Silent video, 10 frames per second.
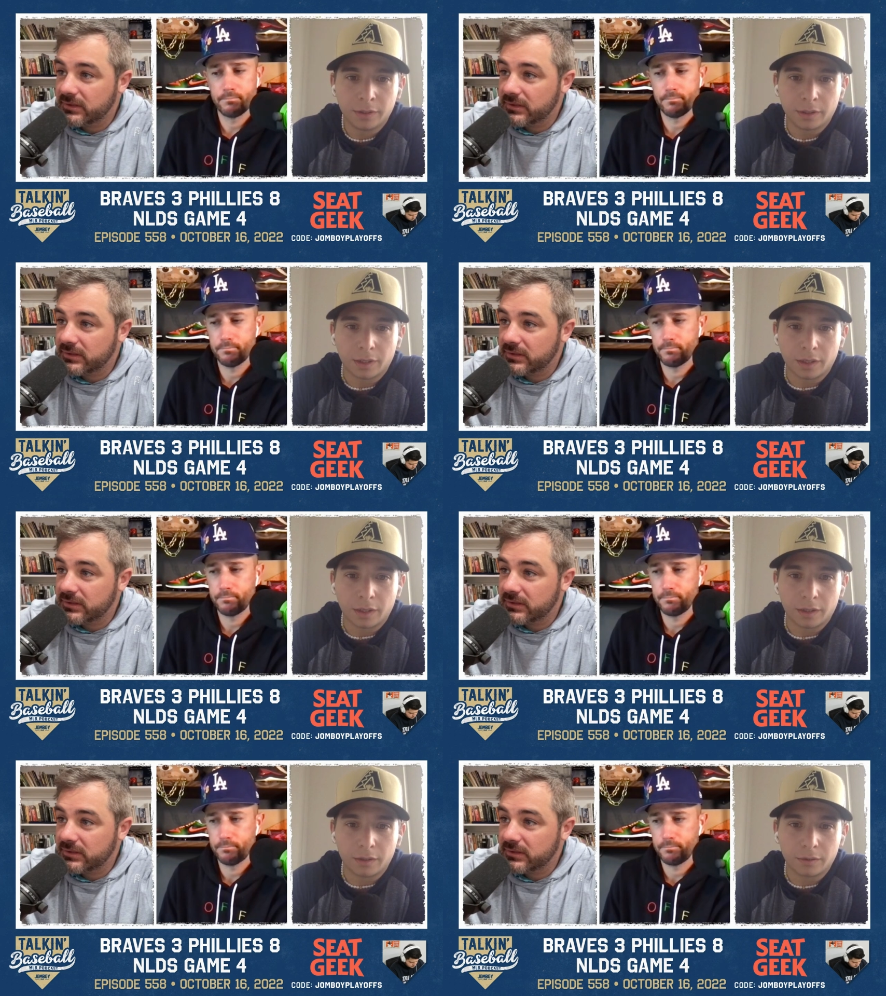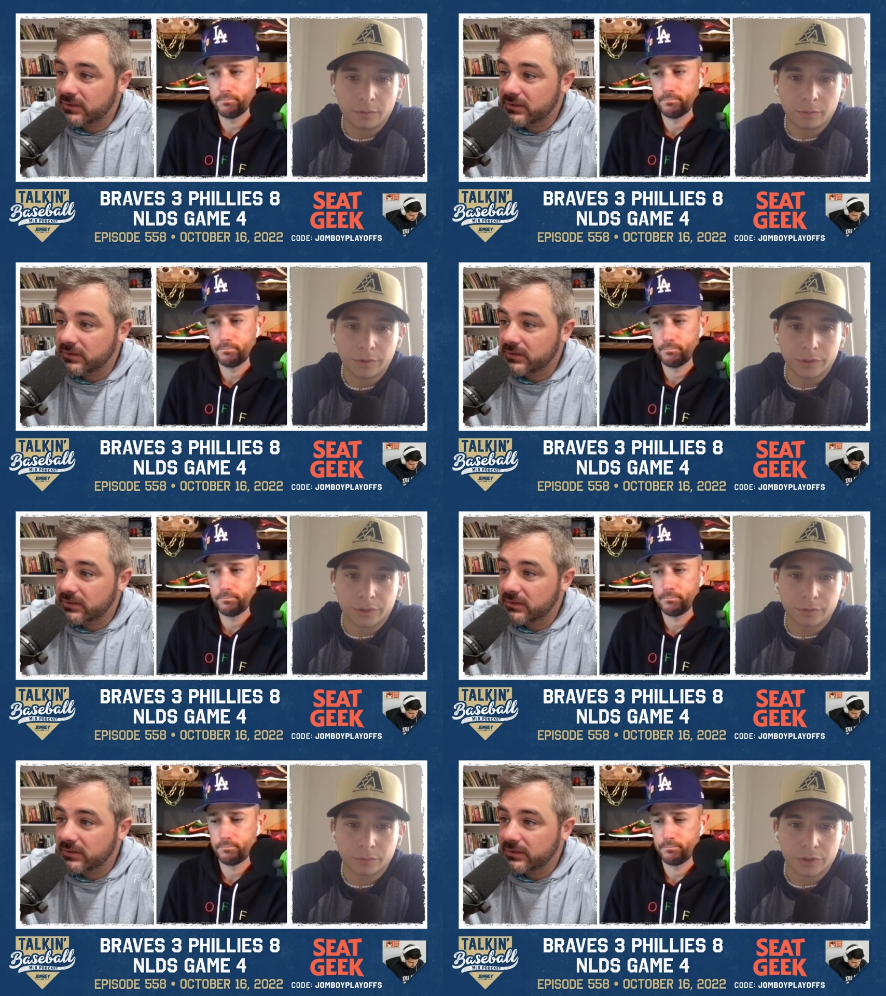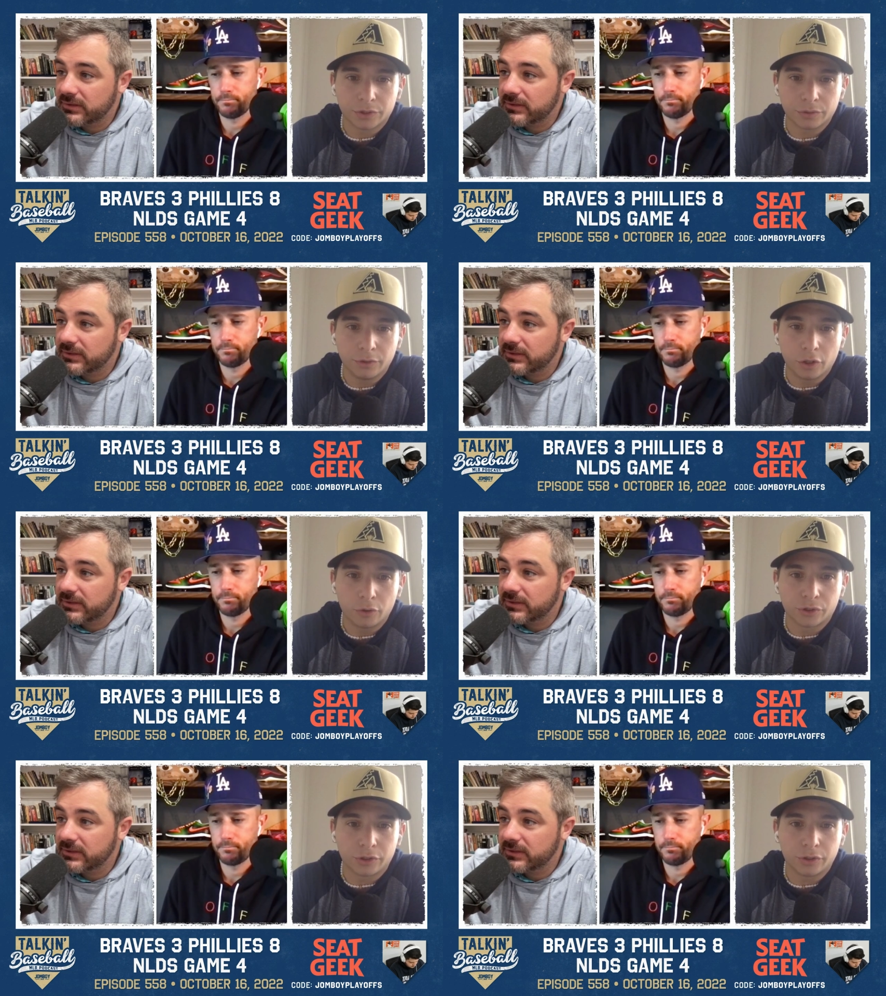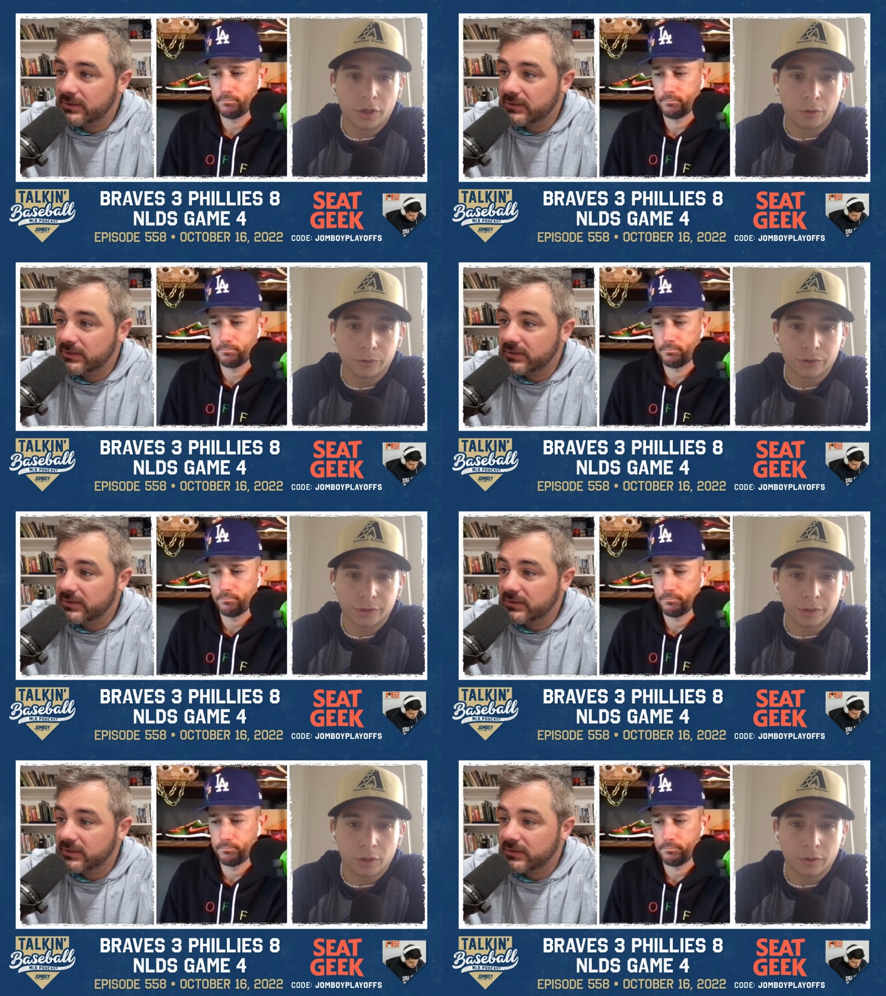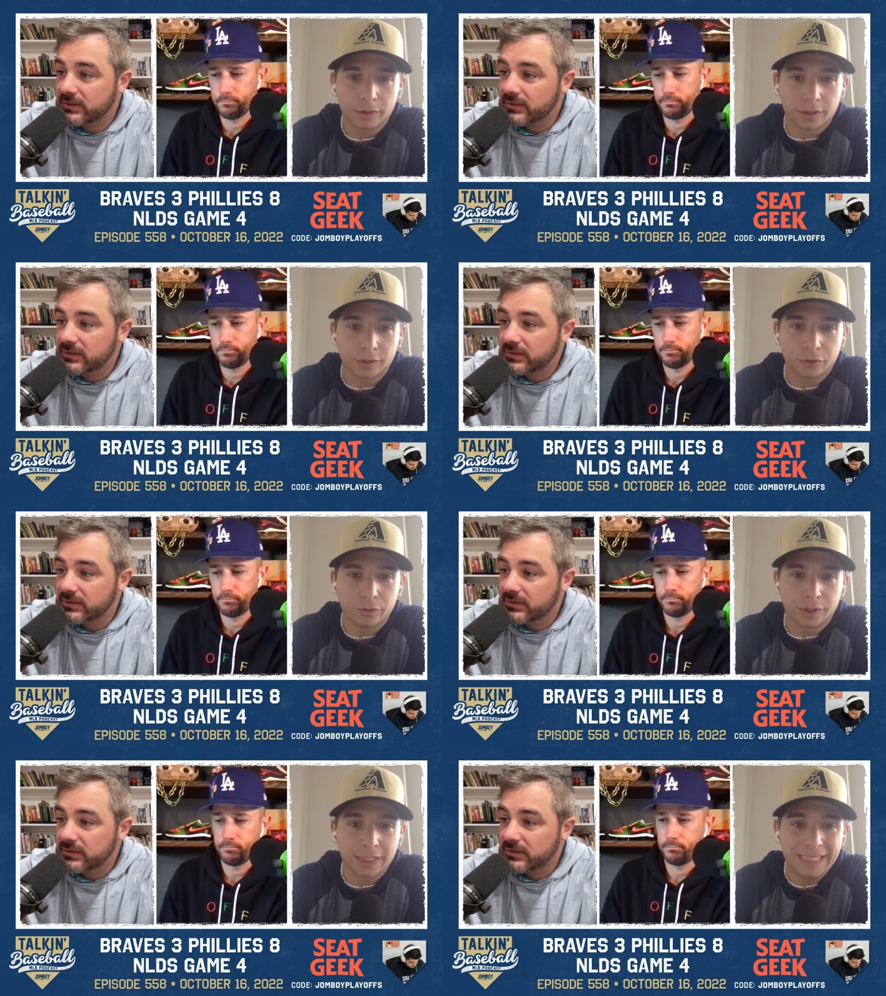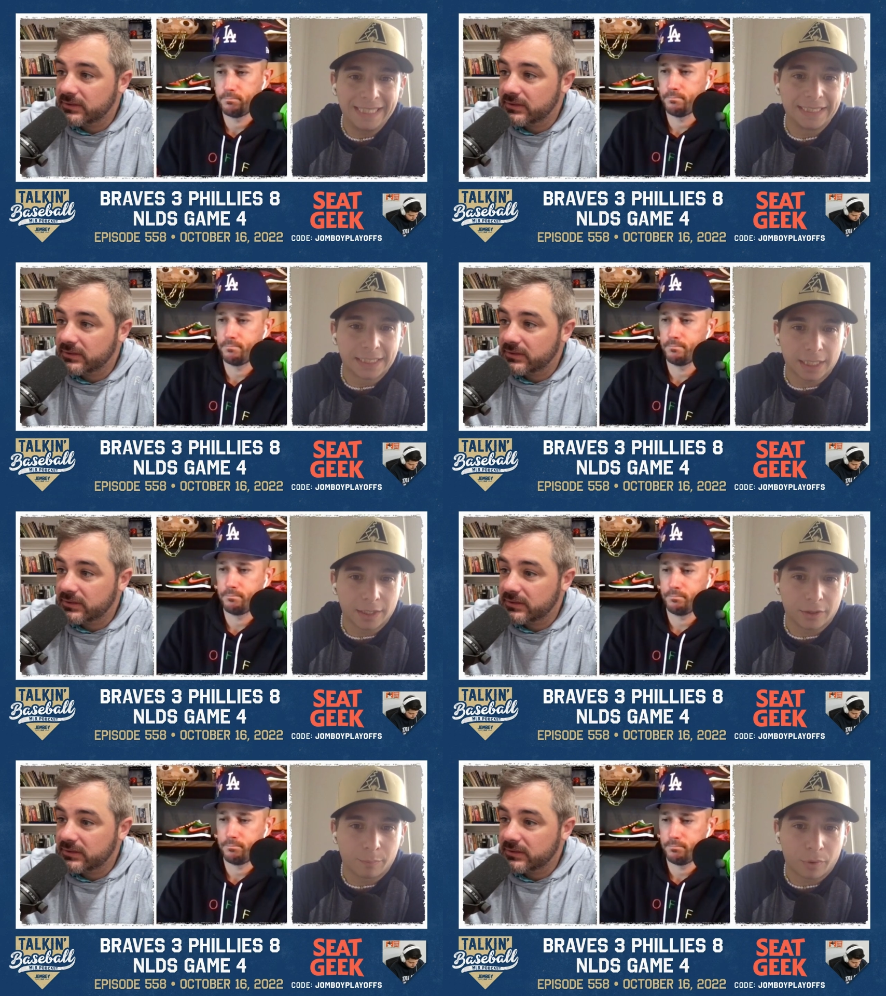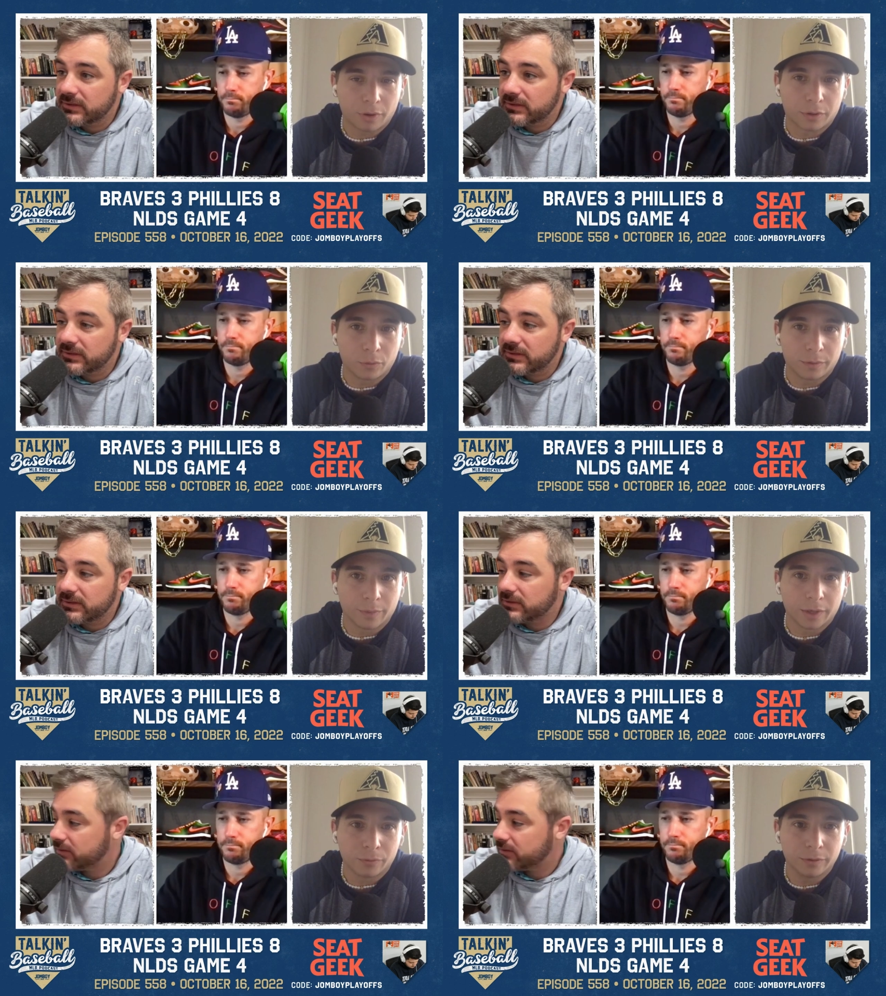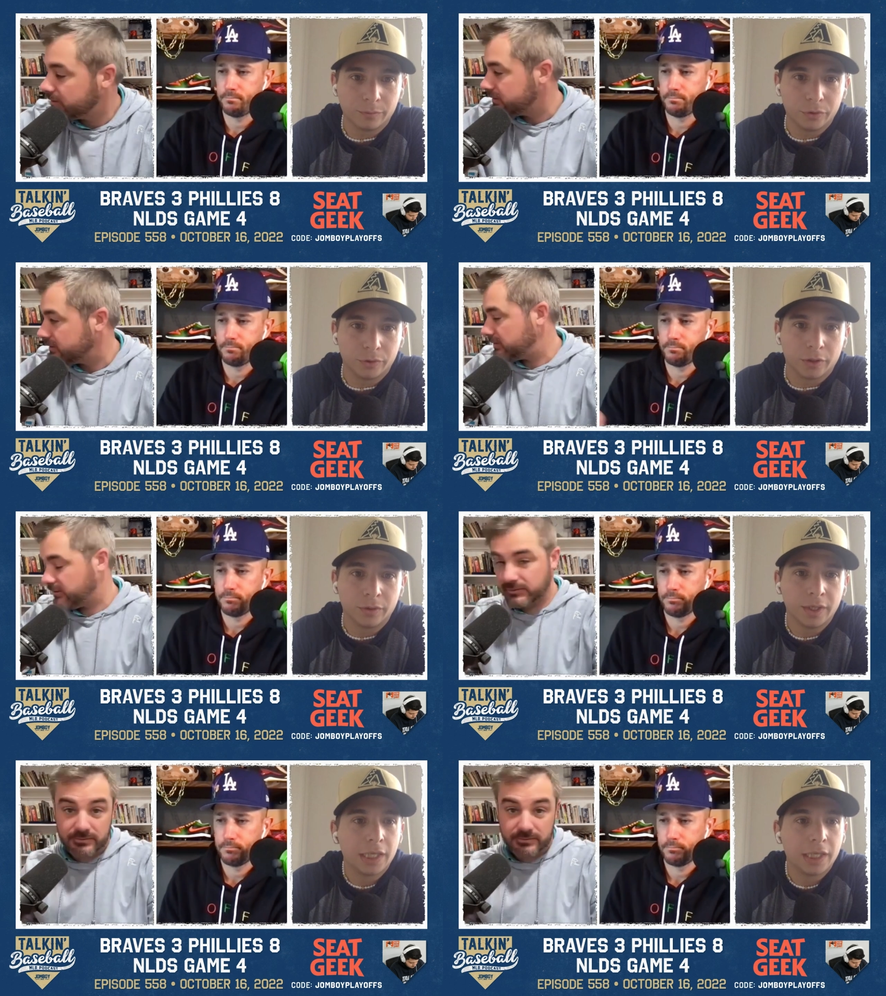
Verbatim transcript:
Speaker 1: Uh. was was nose to nose, you know, and including an inside the park one by Realmuto.